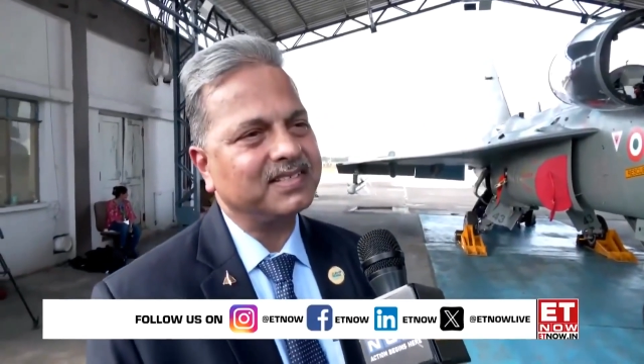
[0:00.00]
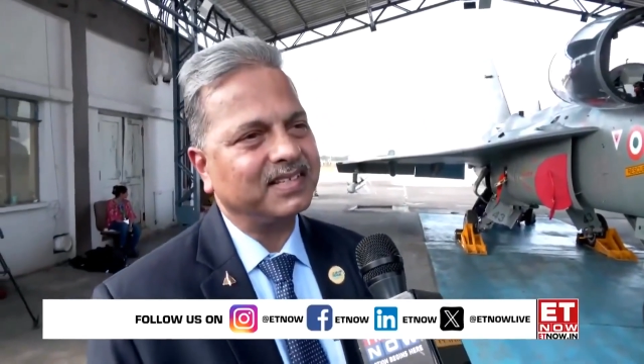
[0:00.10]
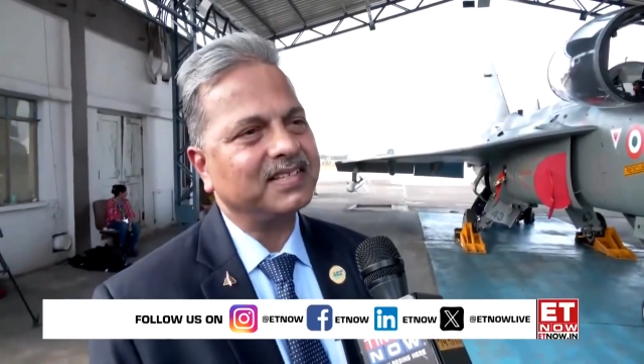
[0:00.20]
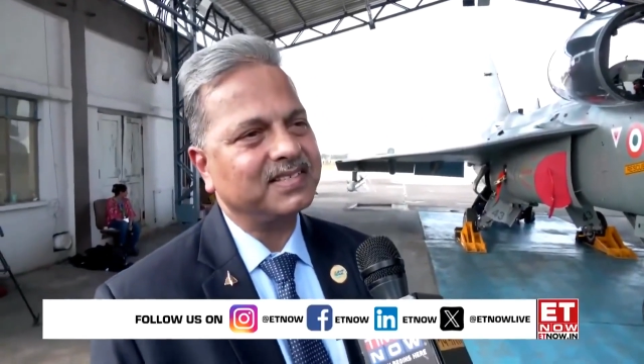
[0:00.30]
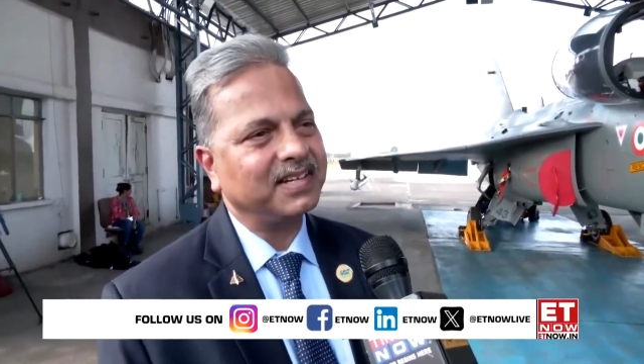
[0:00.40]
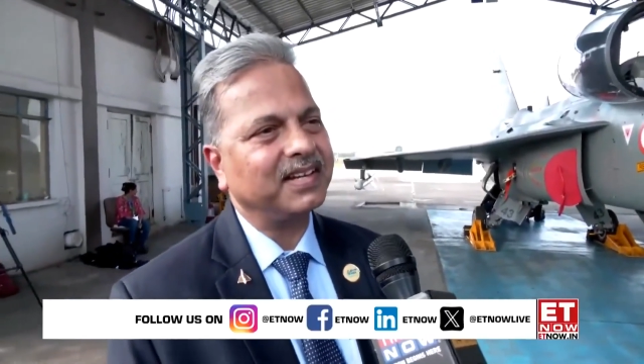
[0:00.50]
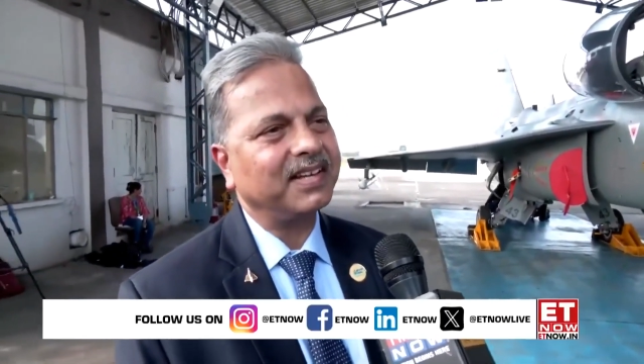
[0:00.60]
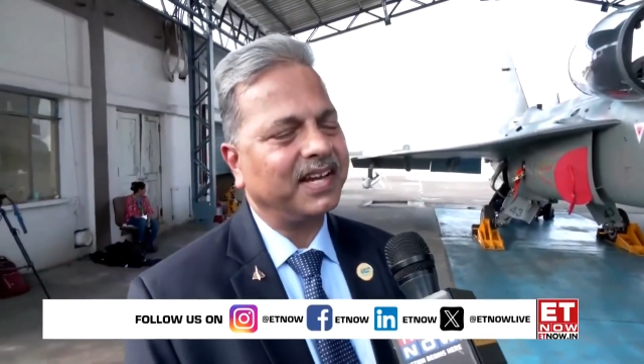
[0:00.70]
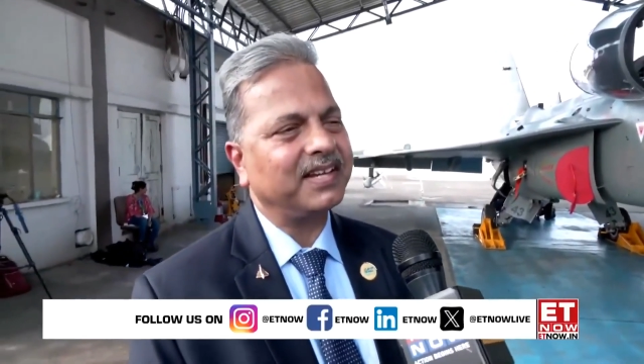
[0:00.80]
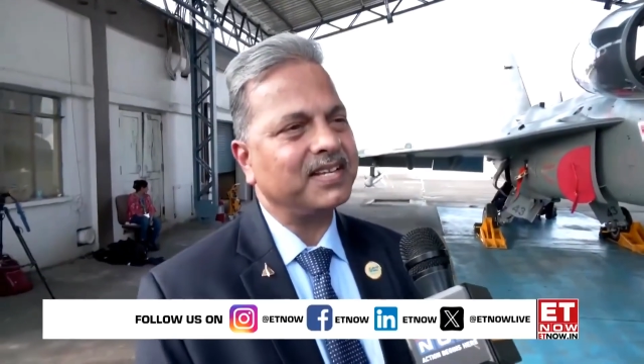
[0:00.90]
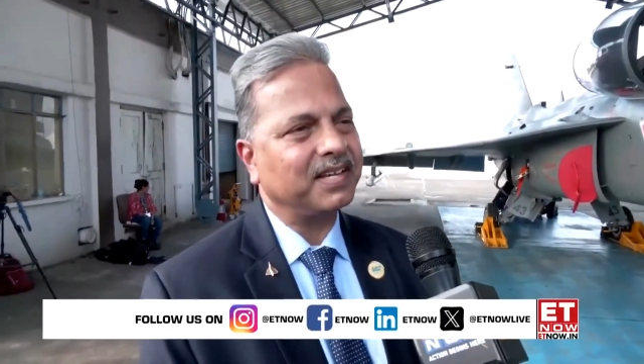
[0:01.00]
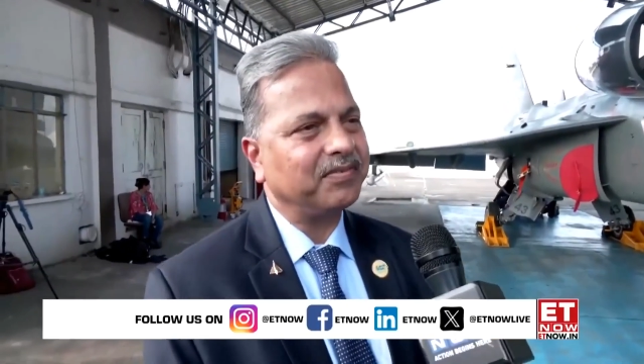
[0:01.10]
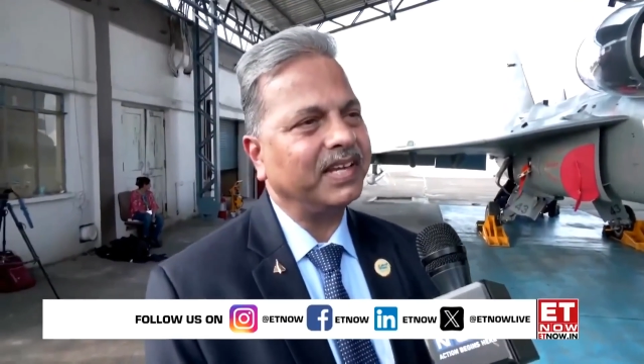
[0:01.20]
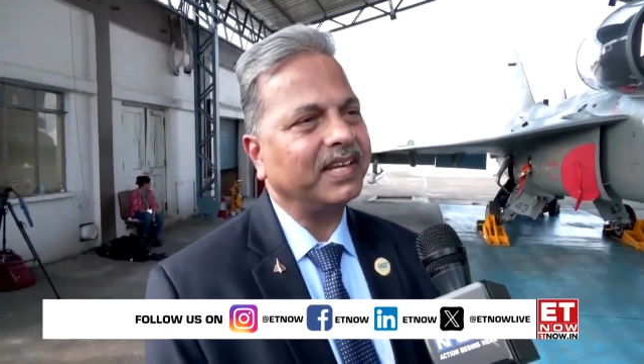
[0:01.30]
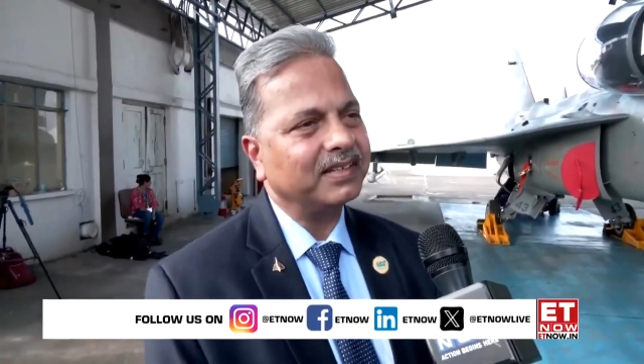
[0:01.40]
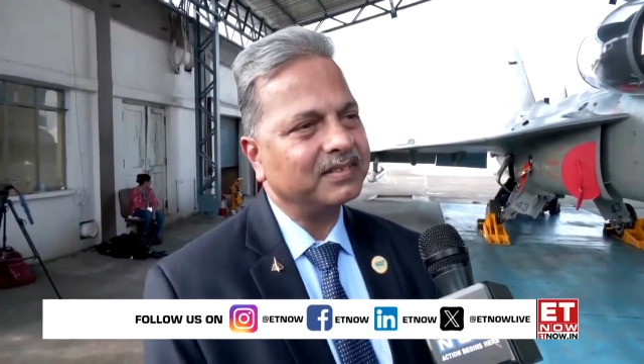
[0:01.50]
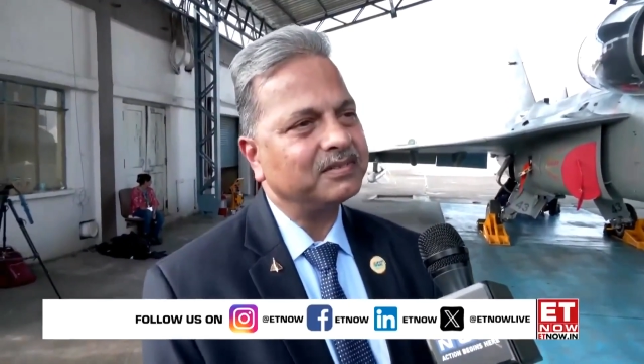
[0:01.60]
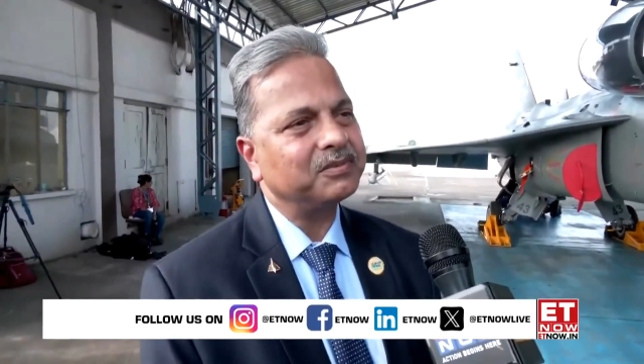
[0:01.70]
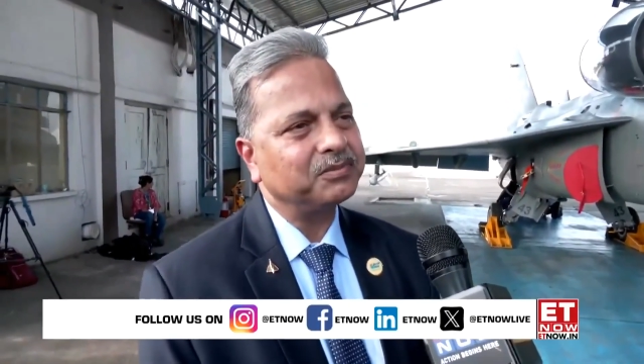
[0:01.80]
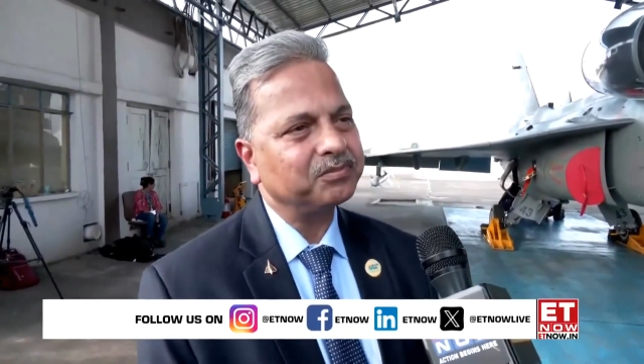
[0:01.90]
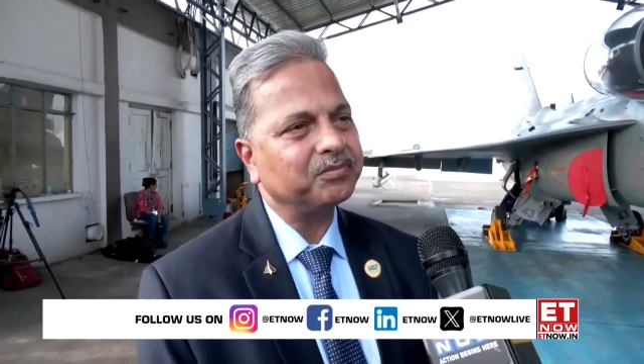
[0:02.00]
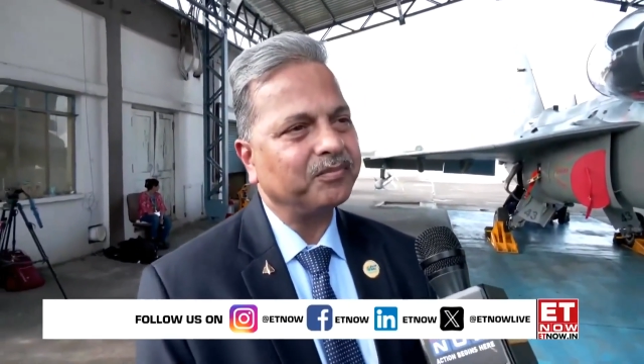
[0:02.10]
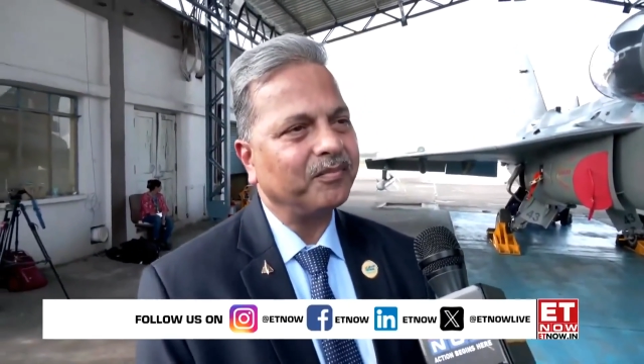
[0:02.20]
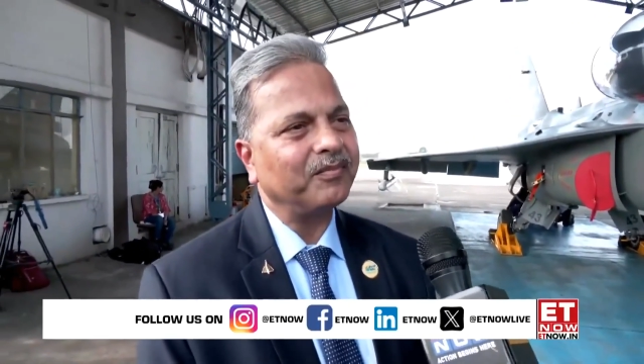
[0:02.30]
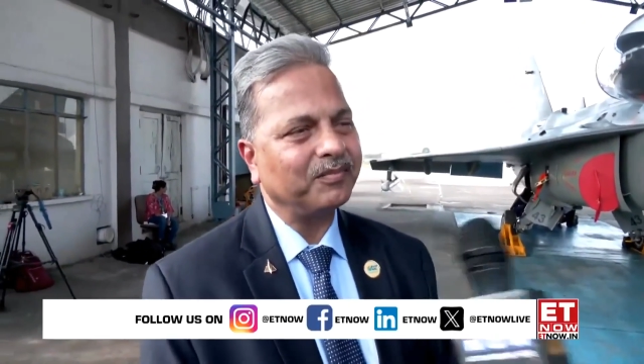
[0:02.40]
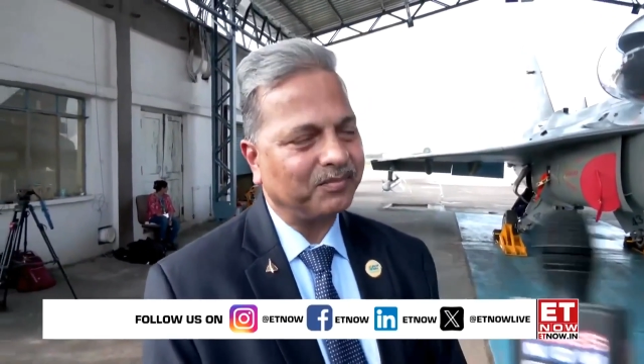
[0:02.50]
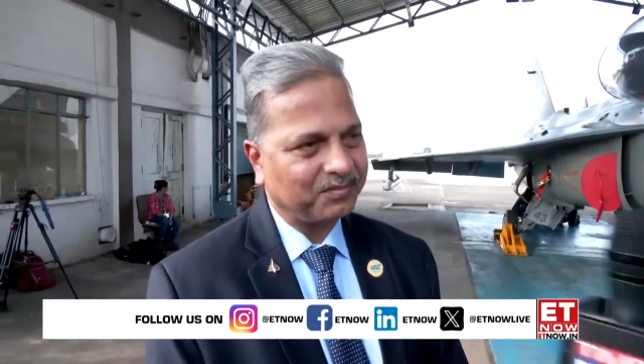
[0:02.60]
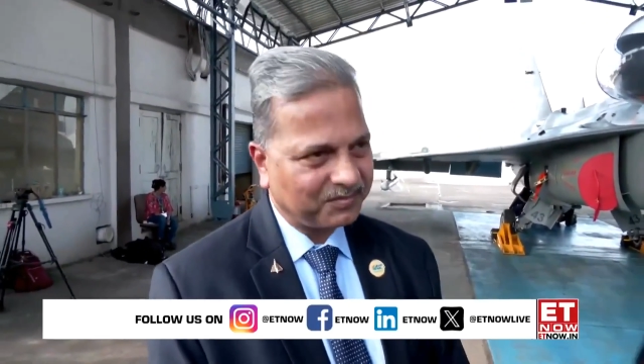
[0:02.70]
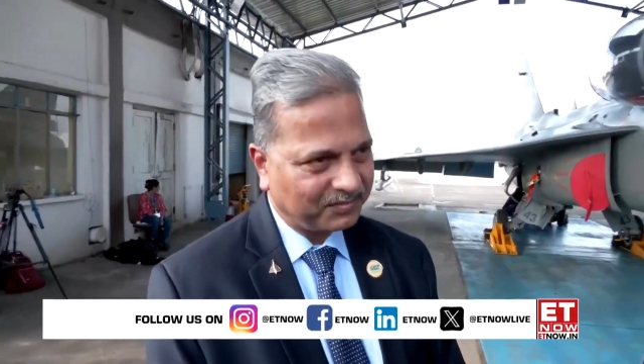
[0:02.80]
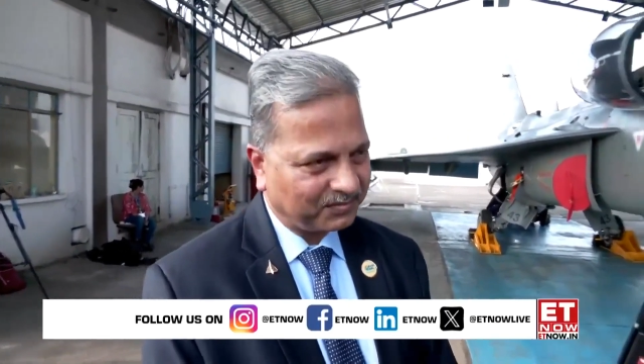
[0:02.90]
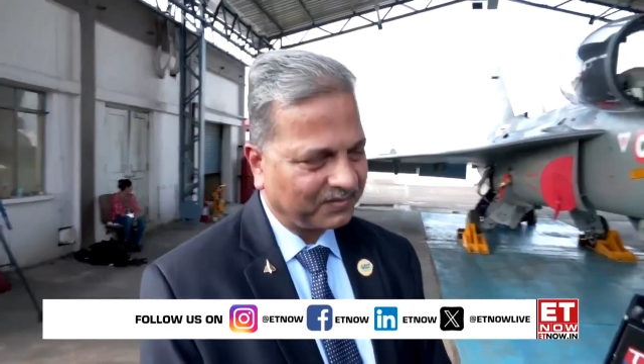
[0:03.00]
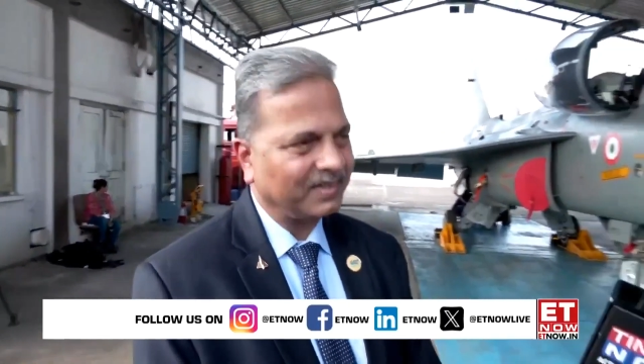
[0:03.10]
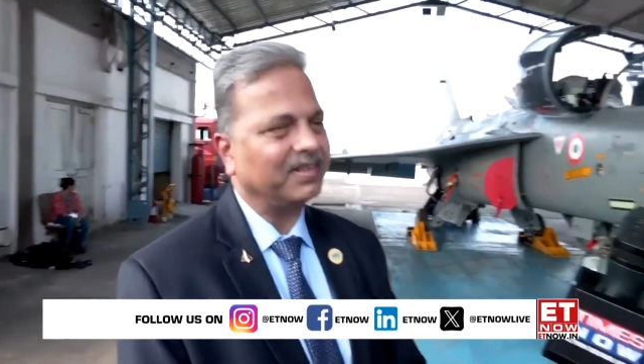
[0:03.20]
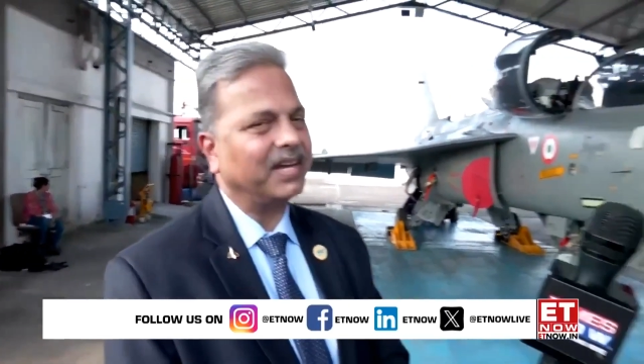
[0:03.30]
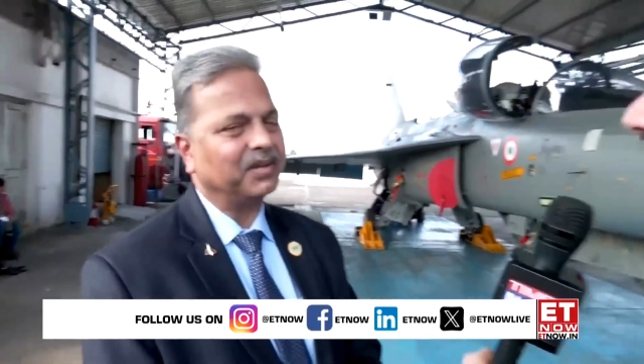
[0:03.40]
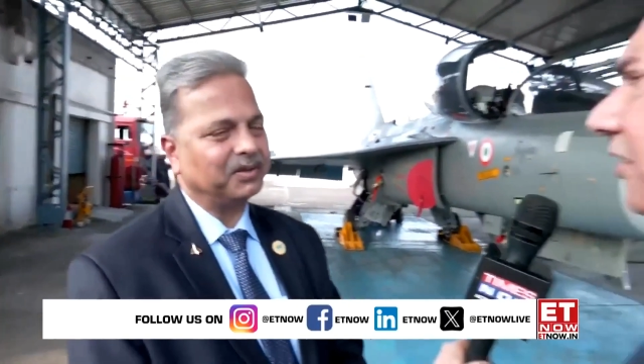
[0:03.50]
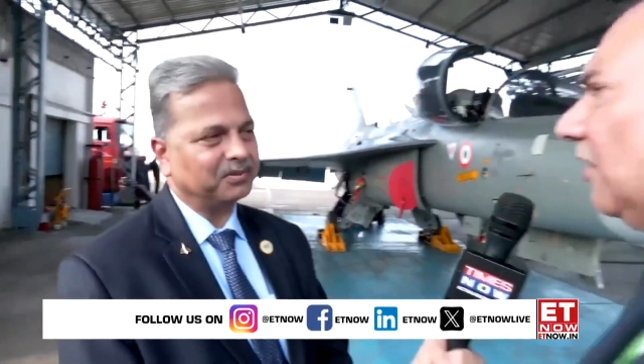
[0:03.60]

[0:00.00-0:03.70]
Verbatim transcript: It's, a, it's a great uh, feeling. Thank you very much, sir. It's a